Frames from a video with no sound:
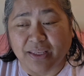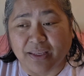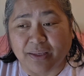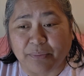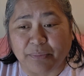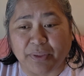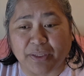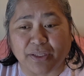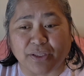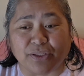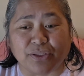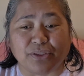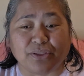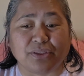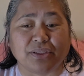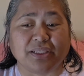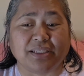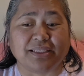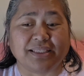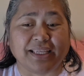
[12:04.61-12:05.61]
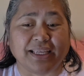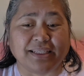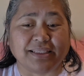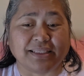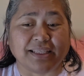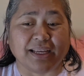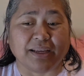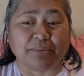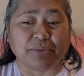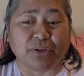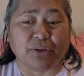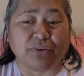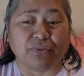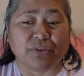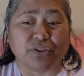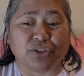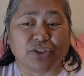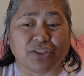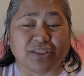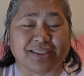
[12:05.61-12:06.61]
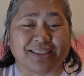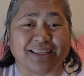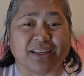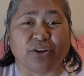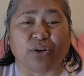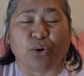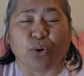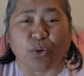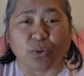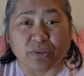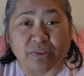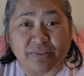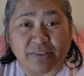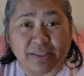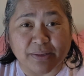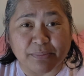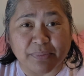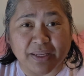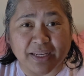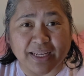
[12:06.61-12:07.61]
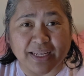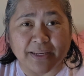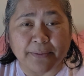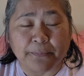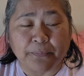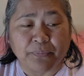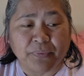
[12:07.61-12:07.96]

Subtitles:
because it takes time to even just get a hold of somebody,